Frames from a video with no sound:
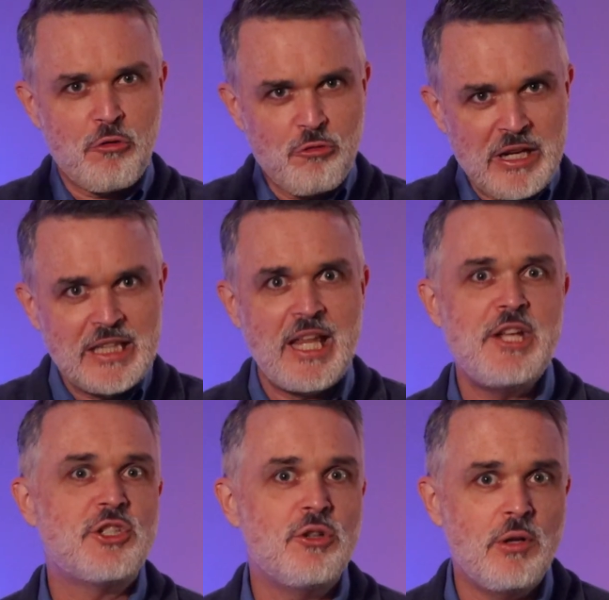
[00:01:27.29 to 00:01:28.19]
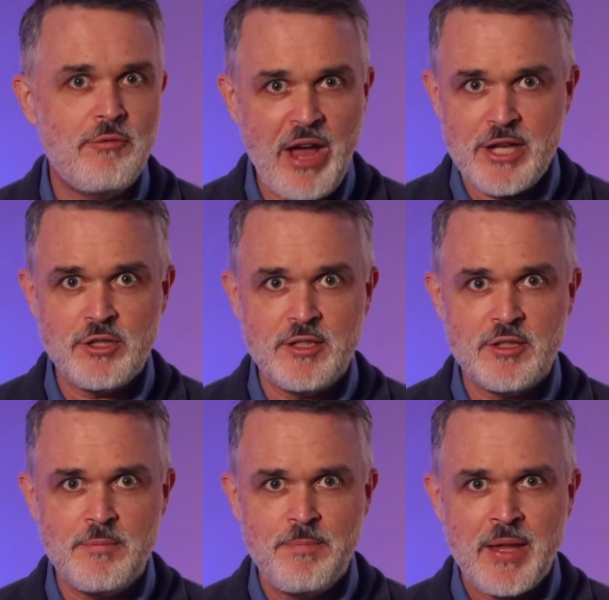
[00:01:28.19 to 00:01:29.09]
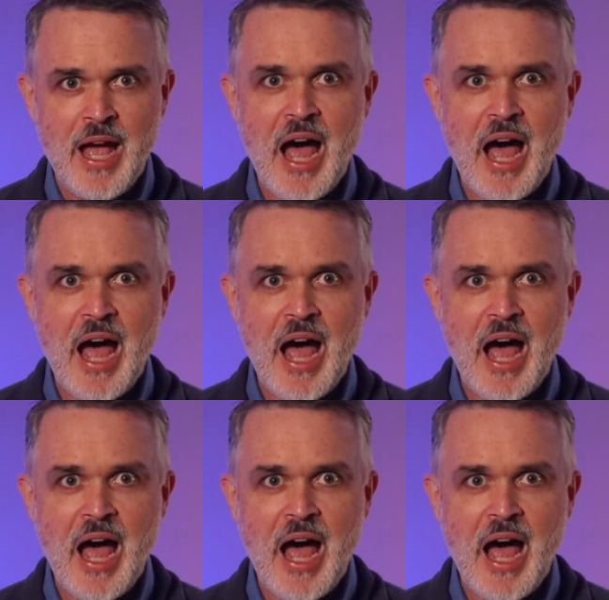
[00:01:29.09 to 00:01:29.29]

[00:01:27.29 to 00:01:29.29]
relational evangelism,